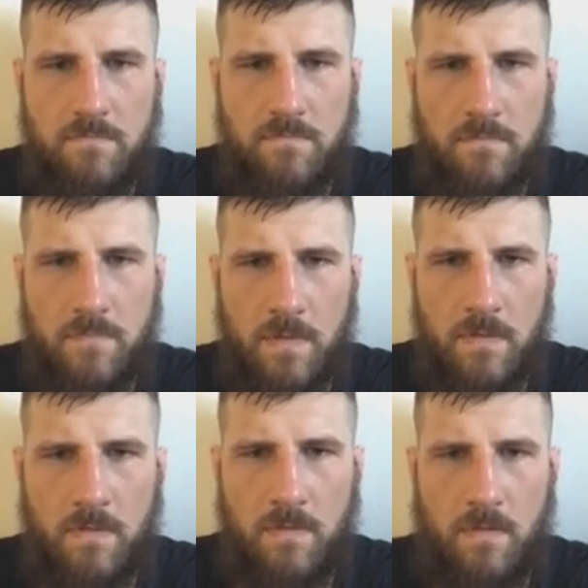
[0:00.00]

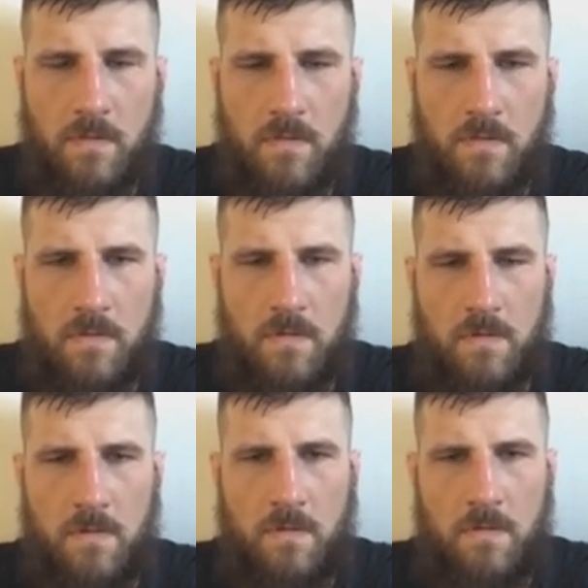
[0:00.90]

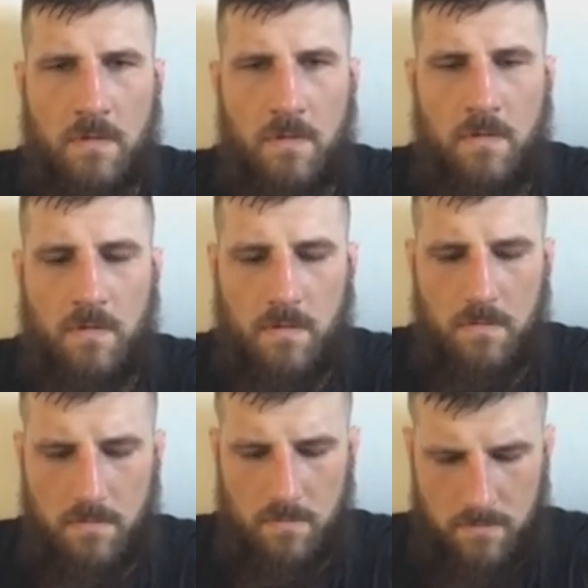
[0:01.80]

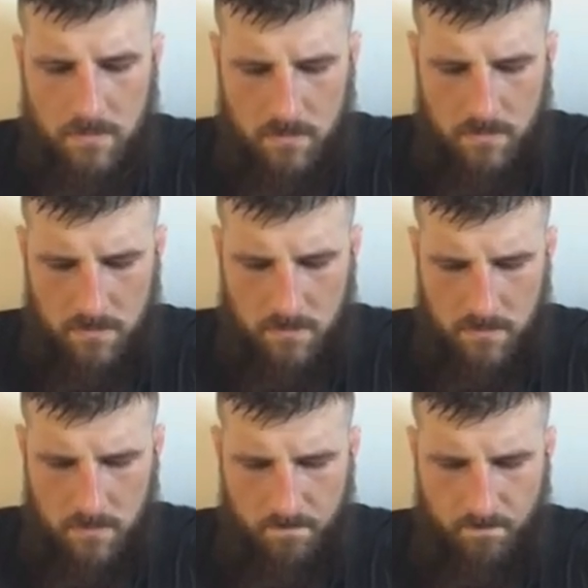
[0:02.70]

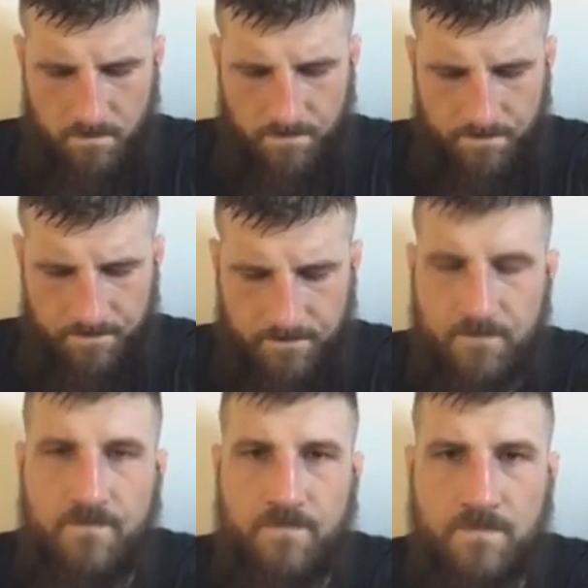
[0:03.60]

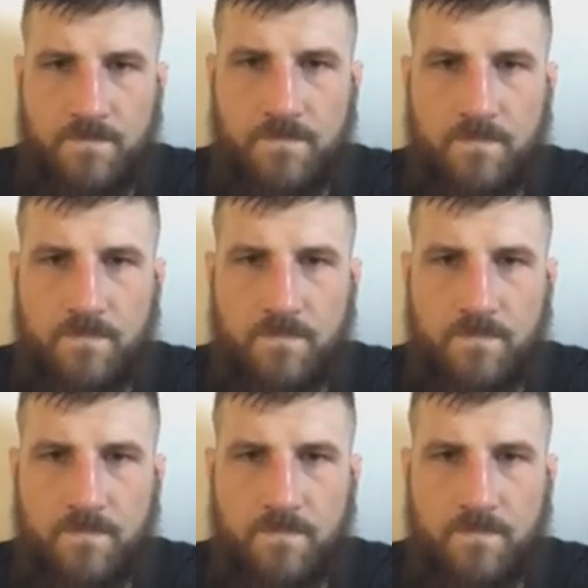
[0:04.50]
(silent)